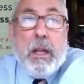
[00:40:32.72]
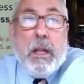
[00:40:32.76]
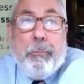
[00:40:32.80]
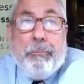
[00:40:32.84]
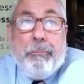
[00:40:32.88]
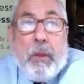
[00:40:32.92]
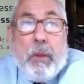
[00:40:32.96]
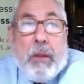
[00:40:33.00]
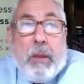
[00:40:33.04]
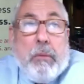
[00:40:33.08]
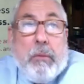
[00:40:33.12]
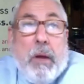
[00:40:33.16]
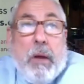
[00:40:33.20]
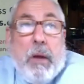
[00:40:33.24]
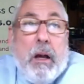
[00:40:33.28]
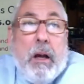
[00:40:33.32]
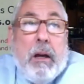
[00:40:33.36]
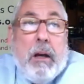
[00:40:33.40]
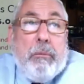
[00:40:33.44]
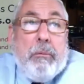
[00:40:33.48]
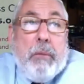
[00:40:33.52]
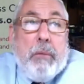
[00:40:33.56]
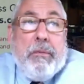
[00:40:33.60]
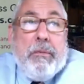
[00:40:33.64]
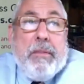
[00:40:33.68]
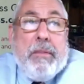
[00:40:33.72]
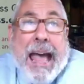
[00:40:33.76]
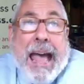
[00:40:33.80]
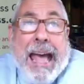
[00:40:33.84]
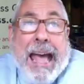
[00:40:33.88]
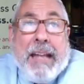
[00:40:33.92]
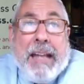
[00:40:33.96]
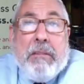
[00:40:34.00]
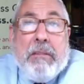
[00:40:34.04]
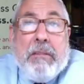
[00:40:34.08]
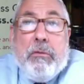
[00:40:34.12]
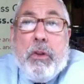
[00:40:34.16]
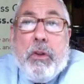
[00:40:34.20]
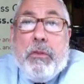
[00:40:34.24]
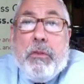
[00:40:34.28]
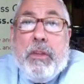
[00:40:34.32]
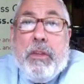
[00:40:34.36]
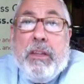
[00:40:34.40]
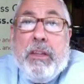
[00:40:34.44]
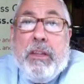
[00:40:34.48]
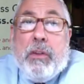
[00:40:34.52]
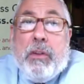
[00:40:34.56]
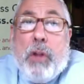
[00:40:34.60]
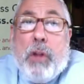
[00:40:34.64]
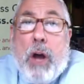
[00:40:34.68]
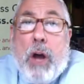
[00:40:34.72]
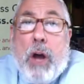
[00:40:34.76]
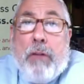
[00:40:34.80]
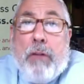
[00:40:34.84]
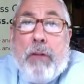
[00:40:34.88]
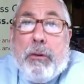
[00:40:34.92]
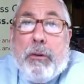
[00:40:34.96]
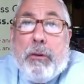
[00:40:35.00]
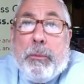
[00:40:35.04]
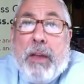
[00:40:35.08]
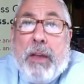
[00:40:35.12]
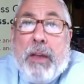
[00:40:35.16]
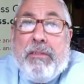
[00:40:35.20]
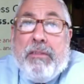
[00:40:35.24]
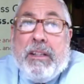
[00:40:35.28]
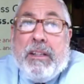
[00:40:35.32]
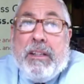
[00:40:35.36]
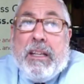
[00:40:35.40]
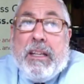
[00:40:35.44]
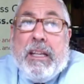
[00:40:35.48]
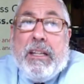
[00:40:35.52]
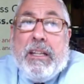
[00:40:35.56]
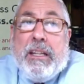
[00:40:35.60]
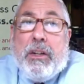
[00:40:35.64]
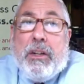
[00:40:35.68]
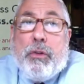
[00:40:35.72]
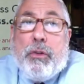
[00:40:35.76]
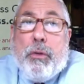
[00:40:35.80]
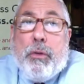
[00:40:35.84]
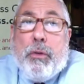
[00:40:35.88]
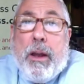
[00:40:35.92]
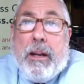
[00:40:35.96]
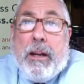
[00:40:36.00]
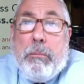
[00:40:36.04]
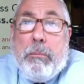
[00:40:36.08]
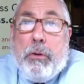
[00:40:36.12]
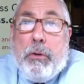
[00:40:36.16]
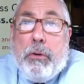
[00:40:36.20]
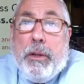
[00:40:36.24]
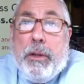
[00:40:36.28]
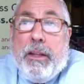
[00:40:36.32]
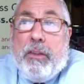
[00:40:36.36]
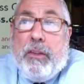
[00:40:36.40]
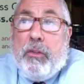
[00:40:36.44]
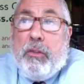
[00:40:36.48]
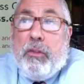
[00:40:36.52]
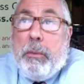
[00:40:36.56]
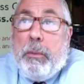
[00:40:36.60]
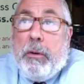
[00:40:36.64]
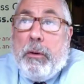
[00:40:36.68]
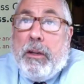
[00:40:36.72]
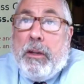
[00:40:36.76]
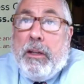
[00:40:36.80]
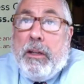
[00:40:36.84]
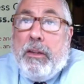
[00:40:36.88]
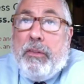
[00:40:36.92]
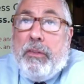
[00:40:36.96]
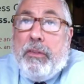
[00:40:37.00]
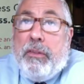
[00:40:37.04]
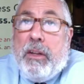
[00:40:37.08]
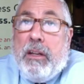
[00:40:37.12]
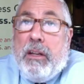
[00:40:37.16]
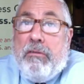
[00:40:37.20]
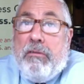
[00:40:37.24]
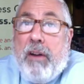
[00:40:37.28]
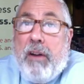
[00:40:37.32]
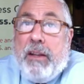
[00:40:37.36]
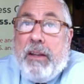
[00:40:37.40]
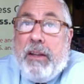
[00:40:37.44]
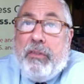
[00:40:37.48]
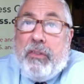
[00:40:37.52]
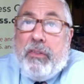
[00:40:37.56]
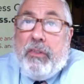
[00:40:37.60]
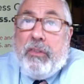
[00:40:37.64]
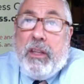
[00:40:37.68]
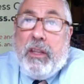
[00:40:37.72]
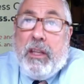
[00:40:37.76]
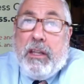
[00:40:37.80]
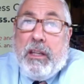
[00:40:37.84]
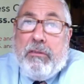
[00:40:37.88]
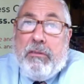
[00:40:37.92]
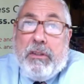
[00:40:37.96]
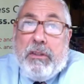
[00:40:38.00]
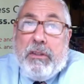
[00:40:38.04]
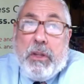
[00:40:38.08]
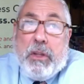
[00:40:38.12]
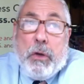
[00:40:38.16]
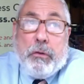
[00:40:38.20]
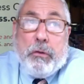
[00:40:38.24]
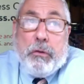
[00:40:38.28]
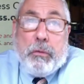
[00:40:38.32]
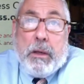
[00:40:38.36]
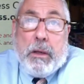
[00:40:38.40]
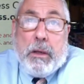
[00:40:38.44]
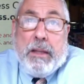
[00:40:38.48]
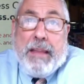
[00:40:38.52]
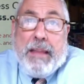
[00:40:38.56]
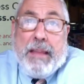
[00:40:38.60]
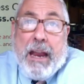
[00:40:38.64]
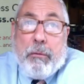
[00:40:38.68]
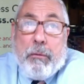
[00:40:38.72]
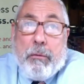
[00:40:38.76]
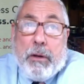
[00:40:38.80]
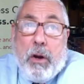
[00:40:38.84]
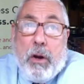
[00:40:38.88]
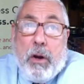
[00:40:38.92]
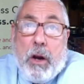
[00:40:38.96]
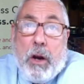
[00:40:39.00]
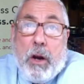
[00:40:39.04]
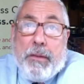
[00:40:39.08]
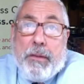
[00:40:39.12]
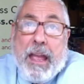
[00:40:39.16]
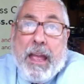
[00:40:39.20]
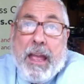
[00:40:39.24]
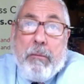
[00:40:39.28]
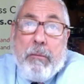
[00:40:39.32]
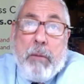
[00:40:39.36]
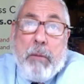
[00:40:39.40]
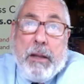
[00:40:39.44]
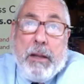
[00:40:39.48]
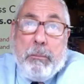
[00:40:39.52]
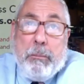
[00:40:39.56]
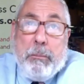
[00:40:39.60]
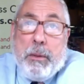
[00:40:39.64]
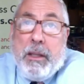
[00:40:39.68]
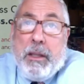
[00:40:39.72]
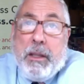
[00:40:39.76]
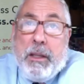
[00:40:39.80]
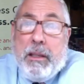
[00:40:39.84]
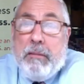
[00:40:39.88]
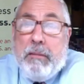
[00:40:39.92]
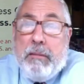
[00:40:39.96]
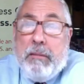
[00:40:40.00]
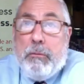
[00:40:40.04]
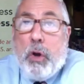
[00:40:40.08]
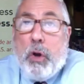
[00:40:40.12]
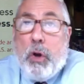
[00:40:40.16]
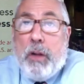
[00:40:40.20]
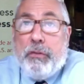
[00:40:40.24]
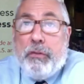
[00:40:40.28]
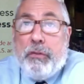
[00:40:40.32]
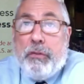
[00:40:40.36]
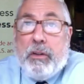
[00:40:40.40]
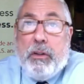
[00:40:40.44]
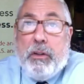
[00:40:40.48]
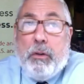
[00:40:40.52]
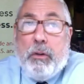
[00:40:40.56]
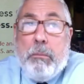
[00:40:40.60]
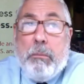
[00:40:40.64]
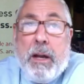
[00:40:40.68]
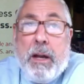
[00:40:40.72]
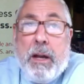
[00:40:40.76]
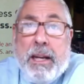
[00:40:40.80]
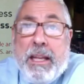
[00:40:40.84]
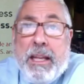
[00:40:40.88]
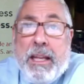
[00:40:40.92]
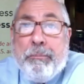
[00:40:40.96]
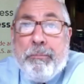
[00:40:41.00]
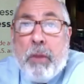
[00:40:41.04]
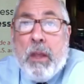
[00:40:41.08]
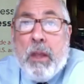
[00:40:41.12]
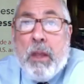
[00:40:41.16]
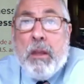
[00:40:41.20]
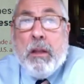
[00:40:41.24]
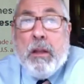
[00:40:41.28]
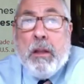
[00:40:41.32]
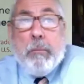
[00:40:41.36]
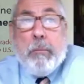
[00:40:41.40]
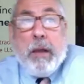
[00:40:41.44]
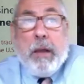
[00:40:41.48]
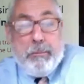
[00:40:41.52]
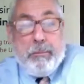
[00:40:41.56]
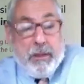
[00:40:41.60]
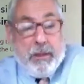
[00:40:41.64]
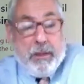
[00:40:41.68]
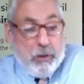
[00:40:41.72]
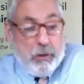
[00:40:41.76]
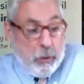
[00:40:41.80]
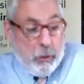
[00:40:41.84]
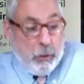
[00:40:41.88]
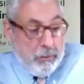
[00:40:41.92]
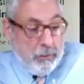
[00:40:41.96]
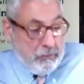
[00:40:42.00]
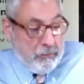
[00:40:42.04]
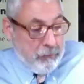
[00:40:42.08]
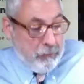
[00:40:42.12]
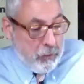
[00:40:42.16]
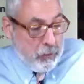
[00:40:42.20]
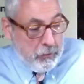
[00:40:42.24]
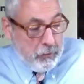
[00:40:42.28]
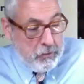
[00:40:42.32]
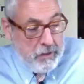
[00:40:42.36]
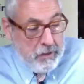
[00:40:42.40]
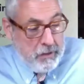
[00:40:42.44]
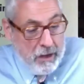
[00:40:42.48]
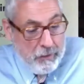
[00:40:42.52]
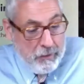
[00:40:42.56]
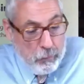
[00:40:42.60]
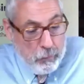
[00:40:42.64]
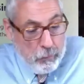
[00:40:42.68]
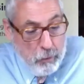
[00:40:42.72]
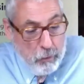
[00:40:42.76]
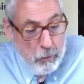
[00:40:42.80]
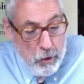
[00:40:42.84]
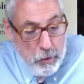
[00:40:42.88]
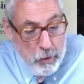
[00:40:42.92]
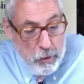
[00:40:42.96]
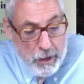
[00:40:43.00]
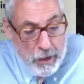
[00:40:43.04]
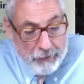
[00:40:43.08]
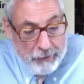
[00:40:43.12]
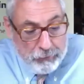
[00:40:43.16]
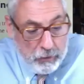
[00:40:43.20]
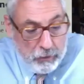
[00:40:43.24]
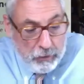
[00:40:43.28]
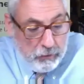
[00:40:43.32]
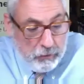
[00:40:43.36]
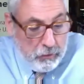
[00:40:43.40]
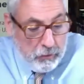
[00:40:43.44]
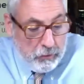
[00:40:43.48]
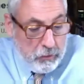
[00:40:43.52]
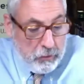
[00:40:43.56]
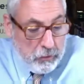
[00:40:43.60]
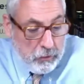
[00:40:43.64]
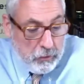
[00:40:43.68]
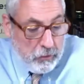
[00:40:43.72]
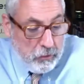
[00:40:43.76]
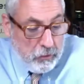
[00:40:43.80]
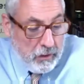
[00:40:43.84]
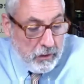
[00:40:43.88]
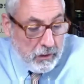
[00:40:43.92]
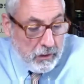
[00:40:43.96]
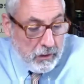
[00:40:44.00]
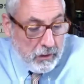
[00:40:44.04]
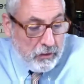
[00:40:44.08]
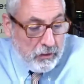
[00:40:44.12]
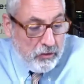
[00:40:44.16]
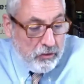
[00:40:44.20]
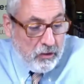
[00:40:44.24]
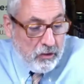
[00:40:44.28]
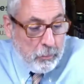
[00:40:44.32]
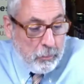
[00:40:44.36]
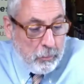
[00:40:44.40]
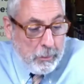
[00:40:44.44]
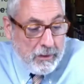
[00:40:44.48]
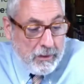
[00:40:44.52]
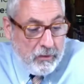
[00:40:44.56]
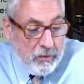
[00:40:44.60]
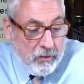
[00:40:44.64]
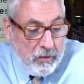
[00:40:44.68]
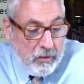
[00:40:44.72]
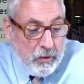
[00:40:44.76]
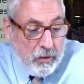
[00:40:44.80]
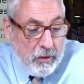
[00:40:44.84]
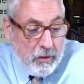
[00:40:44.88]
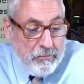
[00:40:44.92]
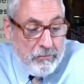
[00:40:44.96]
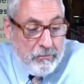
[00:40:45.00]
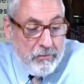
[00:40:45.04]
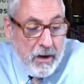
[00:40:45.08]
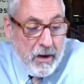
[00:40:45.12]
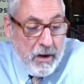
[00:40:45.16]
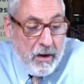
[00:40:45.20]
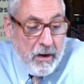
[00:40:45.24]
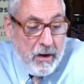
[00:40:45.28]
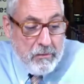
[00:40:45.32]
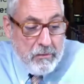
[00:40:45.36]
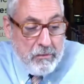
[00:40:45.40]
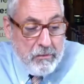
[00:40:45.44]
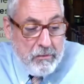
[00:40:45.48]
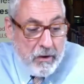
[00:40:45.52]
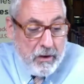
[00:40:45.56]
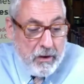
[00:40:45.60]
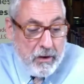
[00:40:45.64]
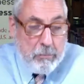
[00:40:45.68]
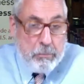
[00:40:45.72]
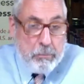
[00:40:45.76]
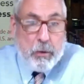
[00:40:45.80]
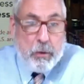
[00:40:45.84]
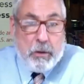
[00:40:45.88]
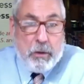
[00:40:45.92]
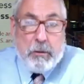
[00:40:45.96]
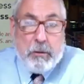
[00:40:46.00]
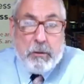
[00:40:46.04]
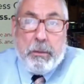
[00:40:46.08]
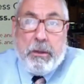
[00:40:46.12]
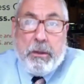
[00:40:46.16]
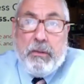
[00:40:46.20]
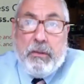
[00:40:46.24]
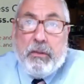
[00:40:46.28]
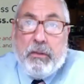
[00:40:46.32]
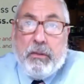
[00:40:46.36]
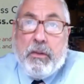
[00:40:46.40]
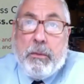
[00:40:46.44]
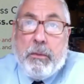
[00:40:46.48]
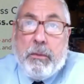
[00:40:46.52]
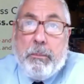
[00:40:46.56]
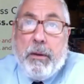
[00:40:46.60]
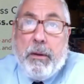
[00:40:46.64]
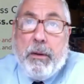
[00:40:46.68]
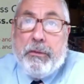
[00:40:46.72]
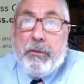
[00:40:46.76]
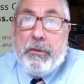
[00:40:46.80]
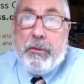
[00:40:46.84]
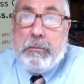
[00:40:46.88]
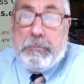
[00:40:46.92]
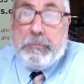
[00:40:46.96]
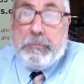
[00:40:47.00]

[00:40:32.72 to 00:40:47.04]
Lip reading: These law firms have incredible experience and advice to give in that regard. That might cost a little money, might be a little bit further down the road after you do your due diligence, but it's still a very, very important piece of the puzzle.